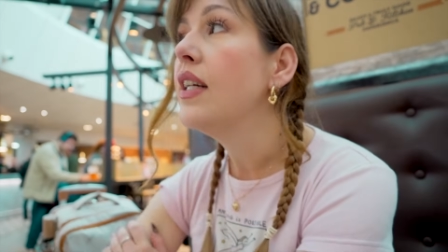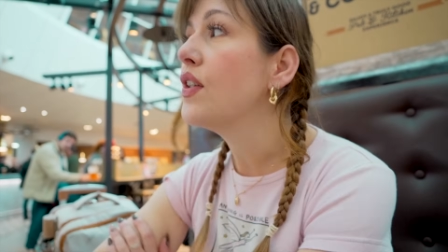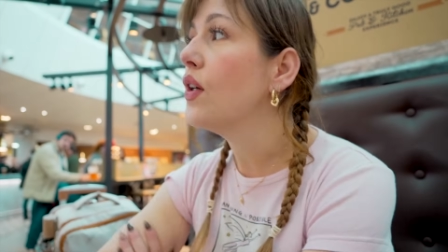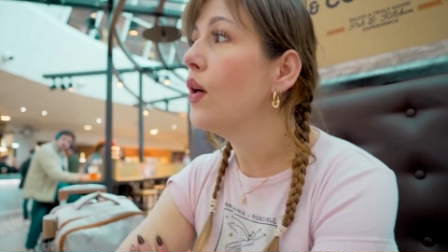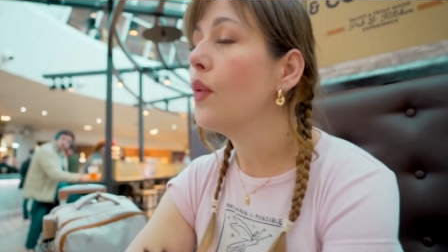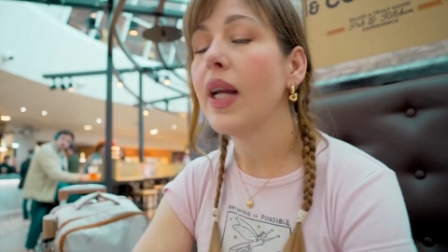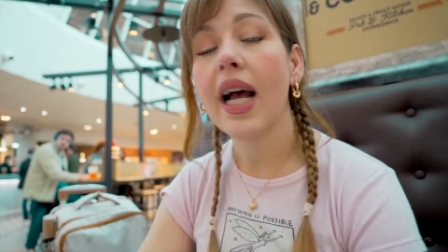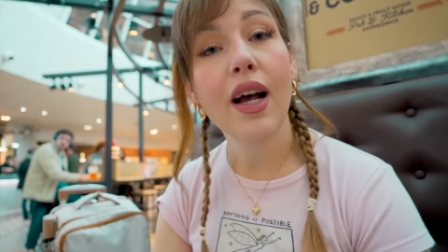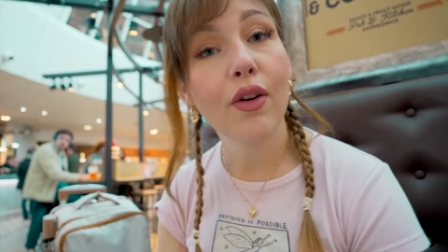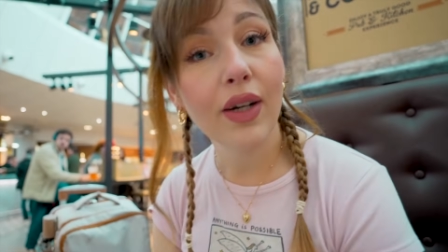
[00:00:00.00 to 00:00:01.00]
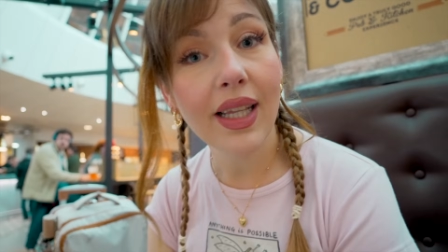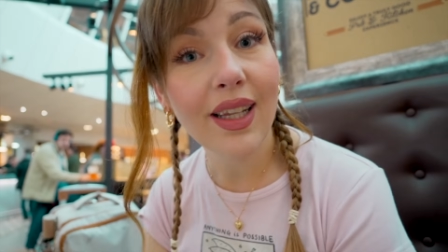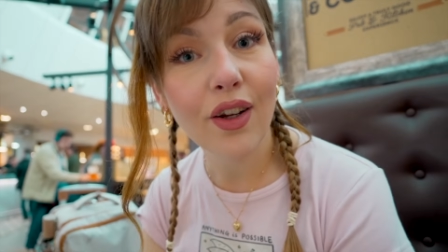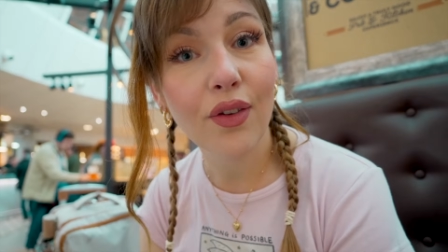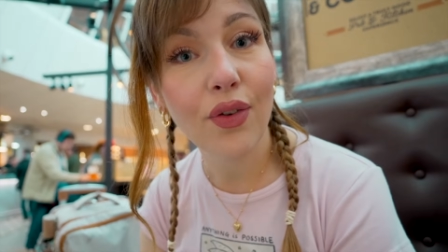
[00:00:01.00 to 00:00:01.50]
So we are really
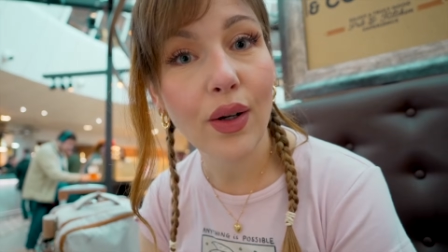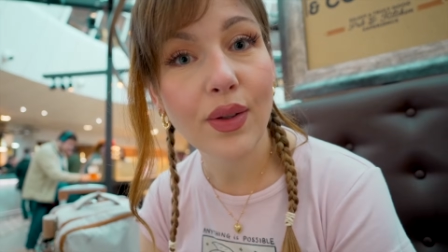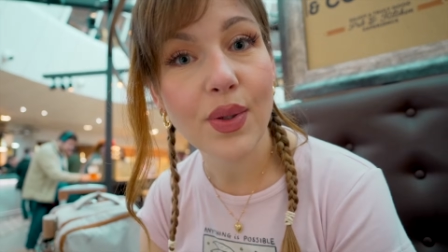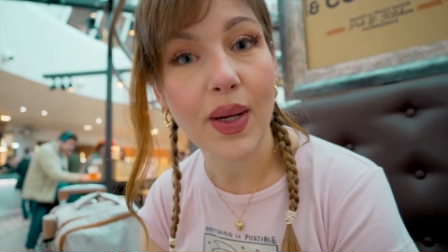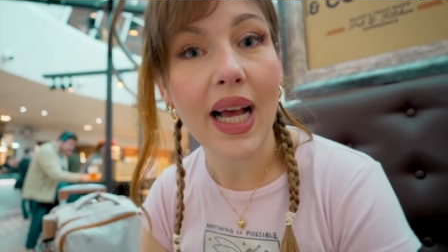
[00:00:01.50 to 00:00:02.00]
looking forward to it.